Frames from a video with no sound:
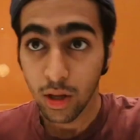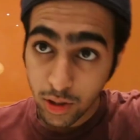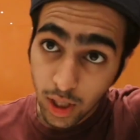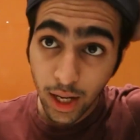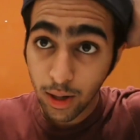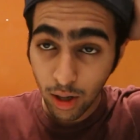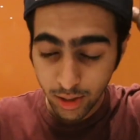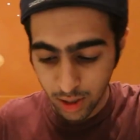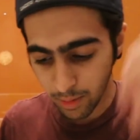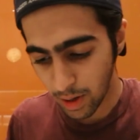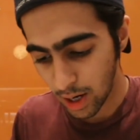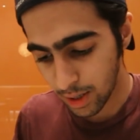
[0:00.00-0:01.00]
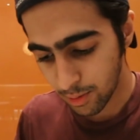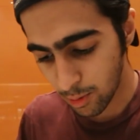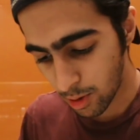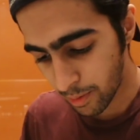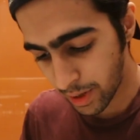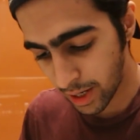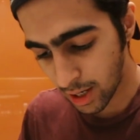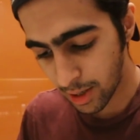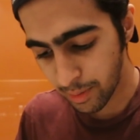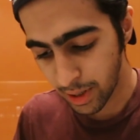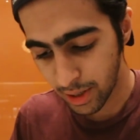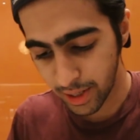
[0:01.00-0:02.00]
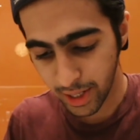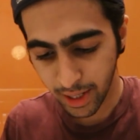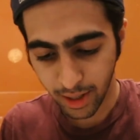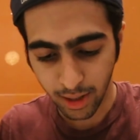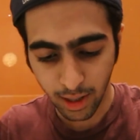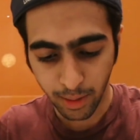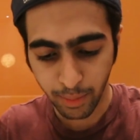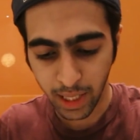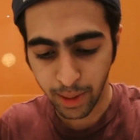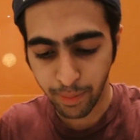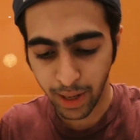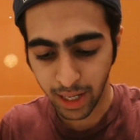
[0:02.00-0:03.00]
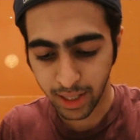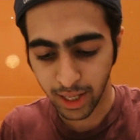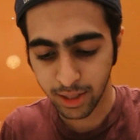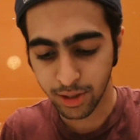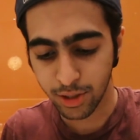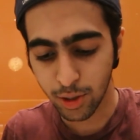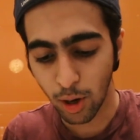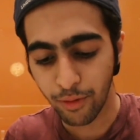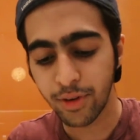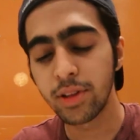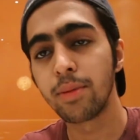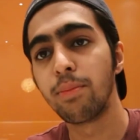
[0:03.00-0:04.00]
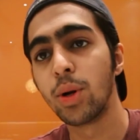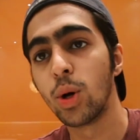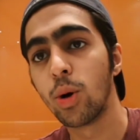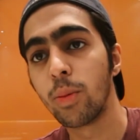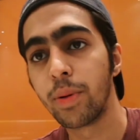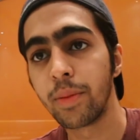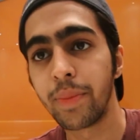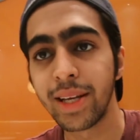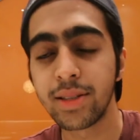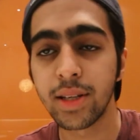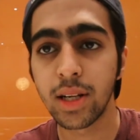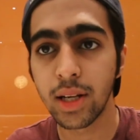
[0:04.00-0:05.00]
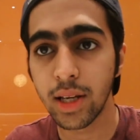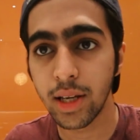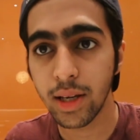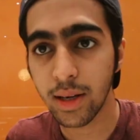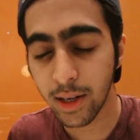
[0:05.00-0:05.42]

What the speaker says: So I got some heart-melting mini pancakes to soften the blow, but basically